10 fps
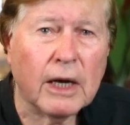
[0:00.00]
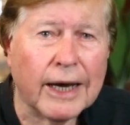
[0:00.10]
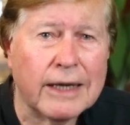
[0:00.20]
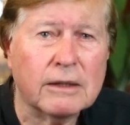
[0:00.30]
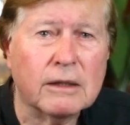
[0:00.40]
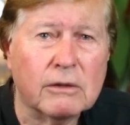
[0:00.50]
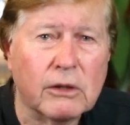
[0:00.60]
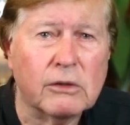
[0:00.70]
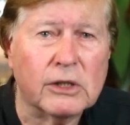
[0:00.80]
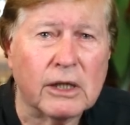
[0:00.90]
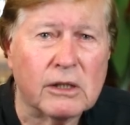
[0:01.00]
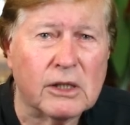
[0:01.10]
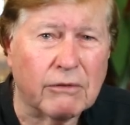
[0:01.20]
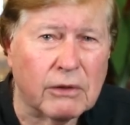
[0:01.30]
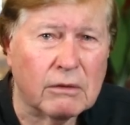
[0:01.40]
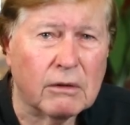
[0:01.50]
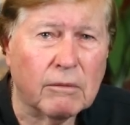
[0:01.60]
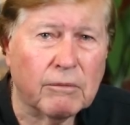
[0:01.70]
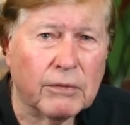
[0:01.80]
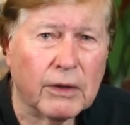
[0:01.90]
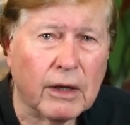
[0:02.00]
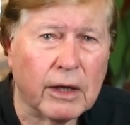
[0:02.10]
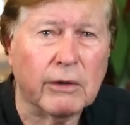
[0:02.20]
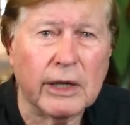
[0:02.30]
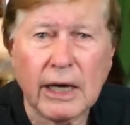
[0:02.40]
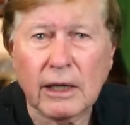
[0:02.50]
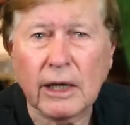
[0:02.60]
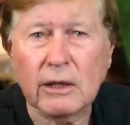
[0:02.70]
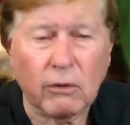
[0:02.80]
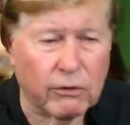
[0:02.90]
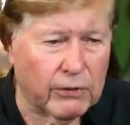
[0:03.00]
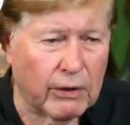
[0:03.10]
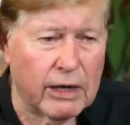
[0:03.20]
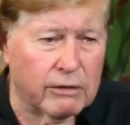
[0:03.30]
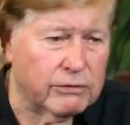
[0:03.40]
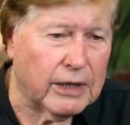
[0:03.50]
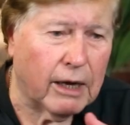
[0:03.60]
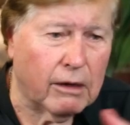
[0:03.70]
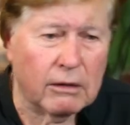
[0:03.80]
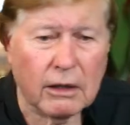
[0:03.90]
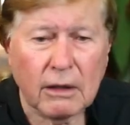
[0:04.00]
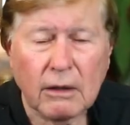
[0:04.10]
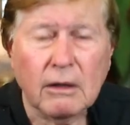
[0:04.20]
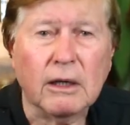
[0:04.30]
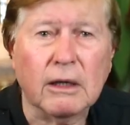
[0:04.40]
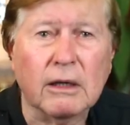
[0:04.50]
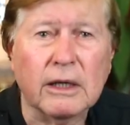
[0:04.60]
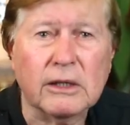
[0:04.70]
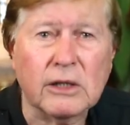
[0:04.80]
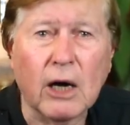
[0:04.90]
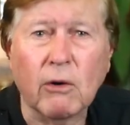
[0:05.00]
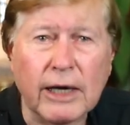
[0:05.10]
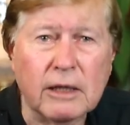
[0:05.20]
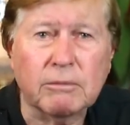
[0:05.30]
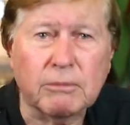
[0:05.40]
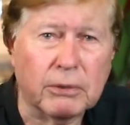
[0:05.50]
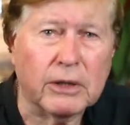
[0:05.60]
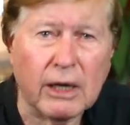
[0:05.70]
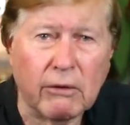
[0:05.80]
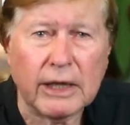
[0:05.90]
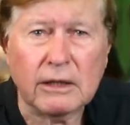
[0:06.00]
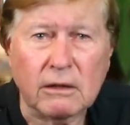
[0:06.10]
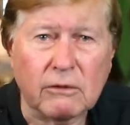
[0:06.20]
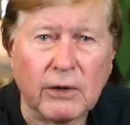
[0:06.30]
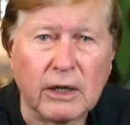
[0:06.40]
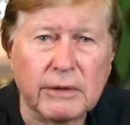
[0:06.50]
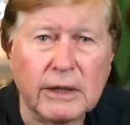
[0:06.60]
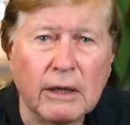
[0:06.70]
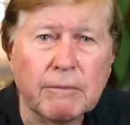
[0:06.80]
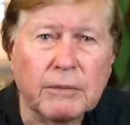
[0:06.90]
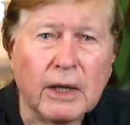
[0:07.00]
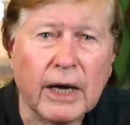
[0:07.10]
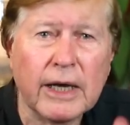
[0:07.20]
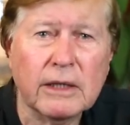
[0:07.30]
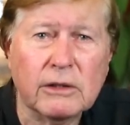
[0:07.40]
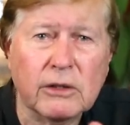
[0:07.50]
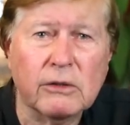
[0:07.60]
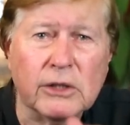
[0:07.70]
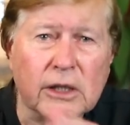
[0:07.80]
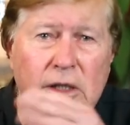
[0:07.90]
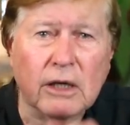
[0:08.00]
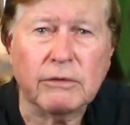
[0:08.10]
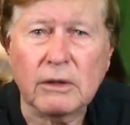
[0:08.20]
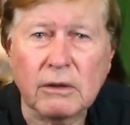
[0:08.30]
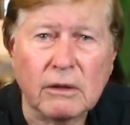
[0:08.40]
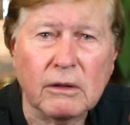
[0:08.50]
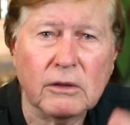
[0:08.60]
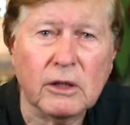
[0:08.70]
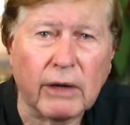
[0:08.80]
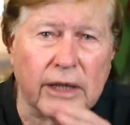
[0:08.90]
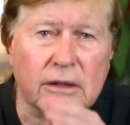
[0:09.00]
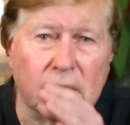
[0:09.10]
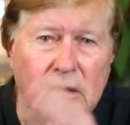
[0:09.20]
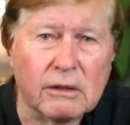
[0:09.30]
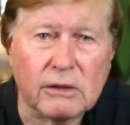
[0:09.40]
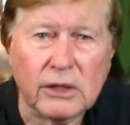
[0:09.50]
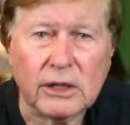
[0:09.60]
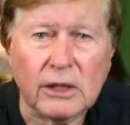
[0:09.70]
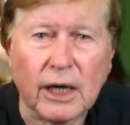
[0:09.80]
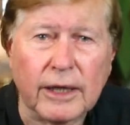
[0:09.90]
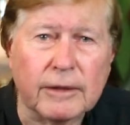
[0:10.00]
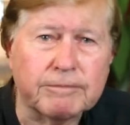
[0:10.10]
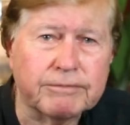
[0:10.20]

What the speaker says: 8267 here in Adelaide, or if you're out of town, it's 08, put an 08 in front of it, 8267 2869.